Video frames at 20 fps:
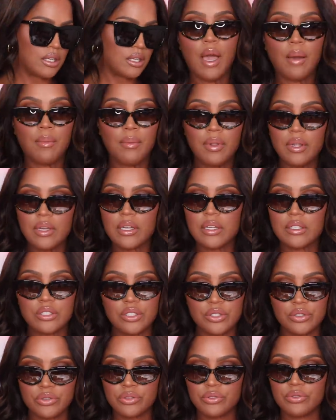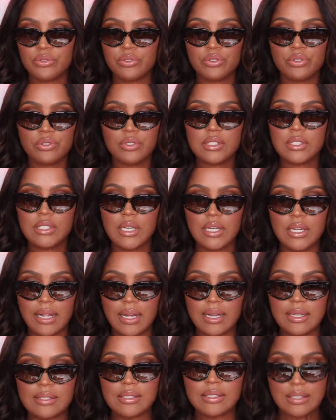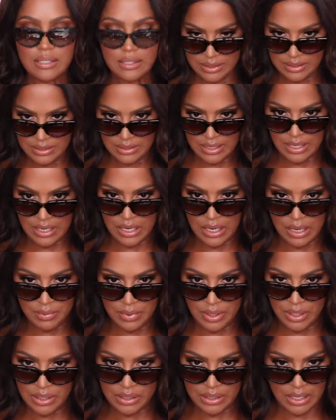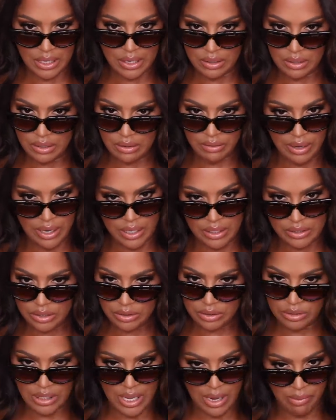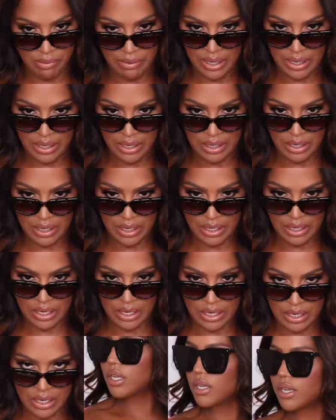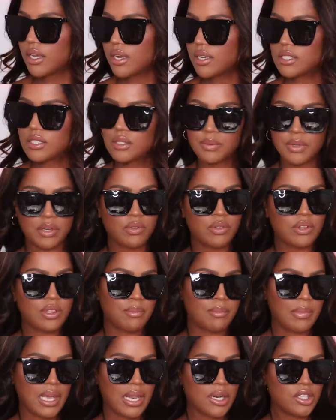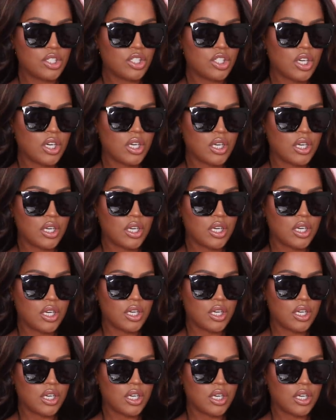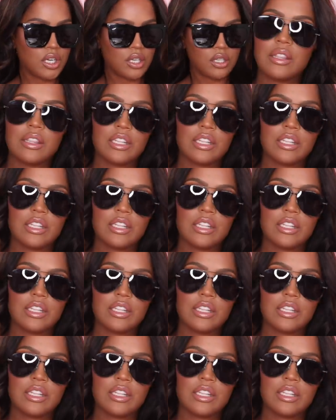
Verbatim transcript: I'm gonna look at you through the sunglasses and I'm gonna look down, look right at you that way, okay? Can I speak with a manager?